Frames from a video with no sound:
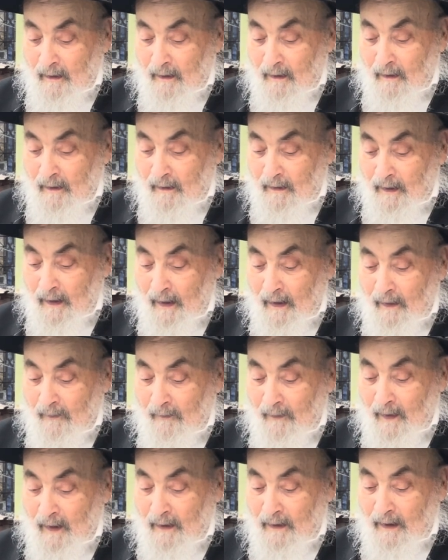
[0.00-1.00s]
Okay,
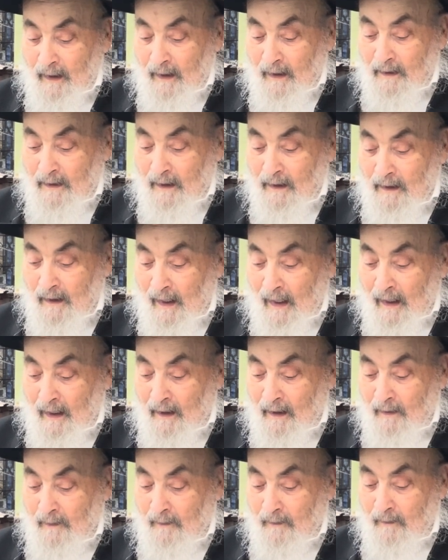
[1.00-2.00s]
and then it says
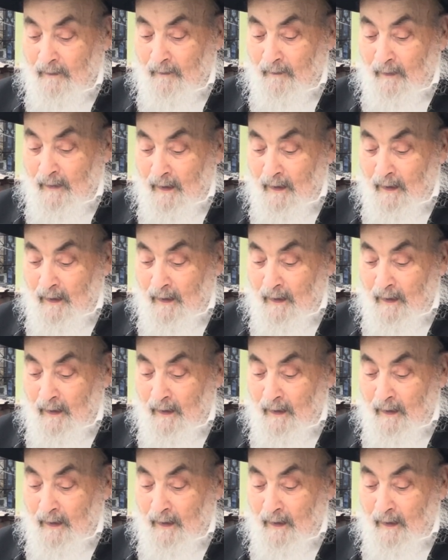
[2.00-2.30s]
Rachem